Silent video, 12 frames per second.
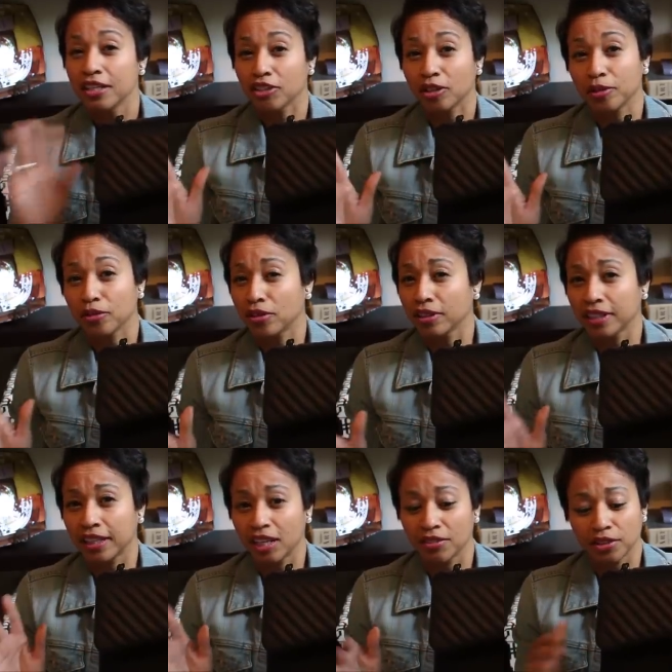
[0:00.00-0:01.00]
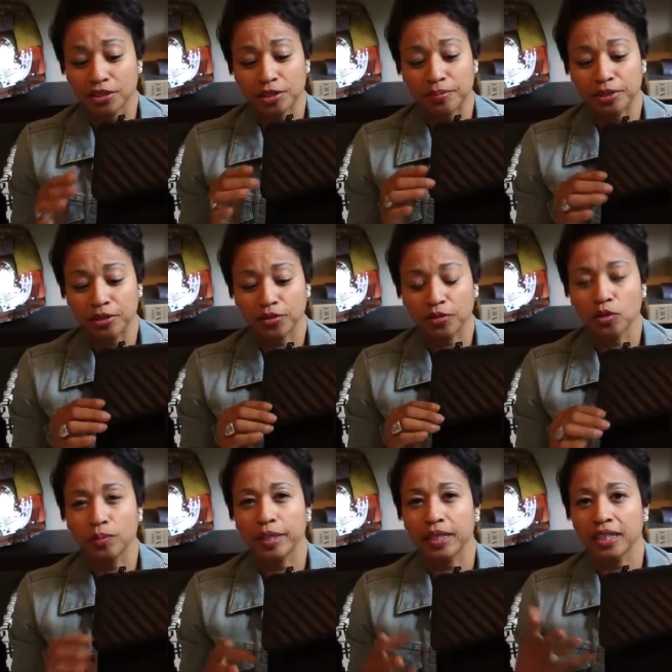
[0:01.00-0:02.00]
Maybe wrong, the caviar is
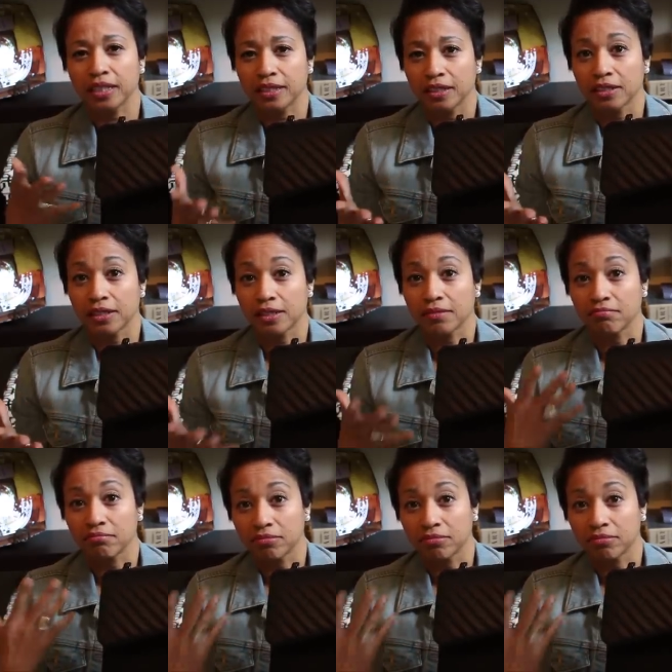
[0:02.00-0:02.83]
beautiful, but it does